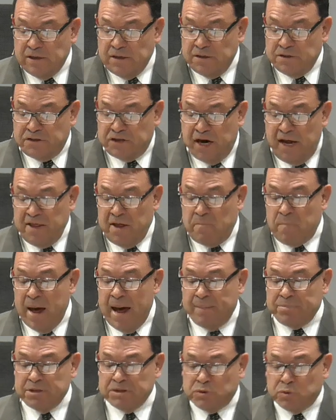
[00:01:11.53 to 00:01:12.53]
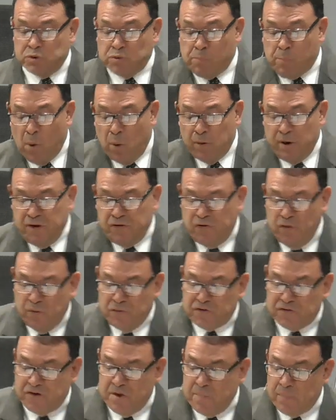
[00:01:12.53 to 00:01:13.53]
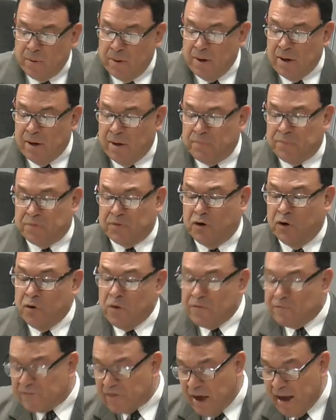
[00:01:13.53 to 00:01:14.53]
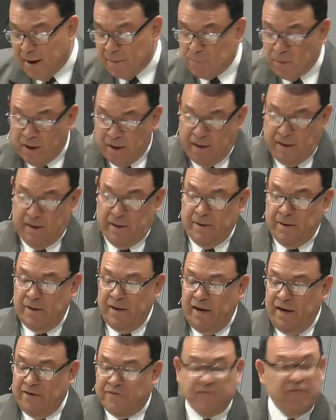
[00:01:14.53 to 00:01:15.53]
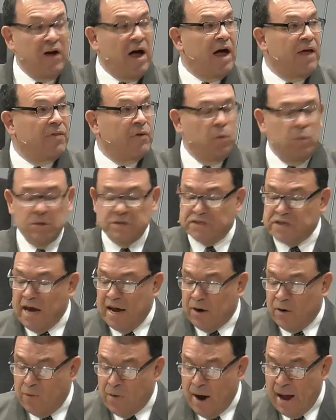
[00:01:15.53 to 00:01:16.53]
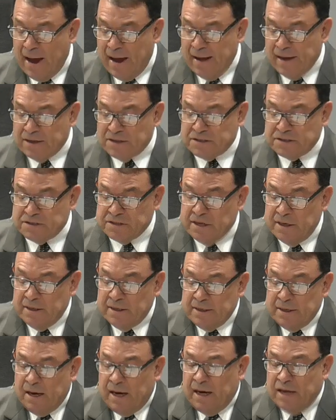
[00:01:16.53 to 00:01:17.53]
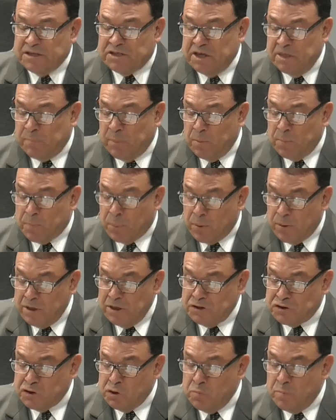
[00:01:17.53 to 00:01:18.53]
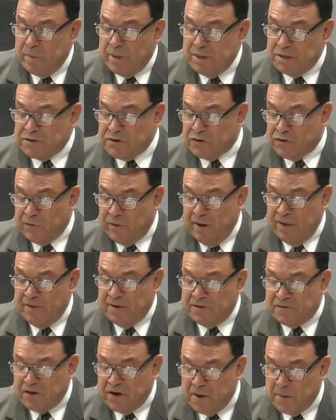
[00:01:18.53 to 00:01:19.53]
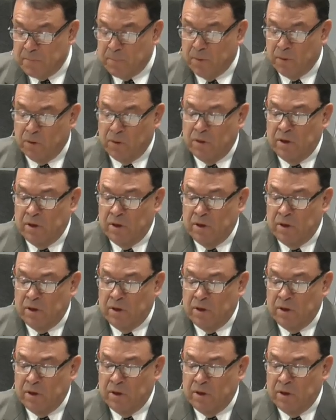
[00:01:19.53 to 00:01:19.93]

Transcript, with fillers: John the Baptist was born into a simple, obscure family. His father was Zacharias, a temple priest who ministered in the temple.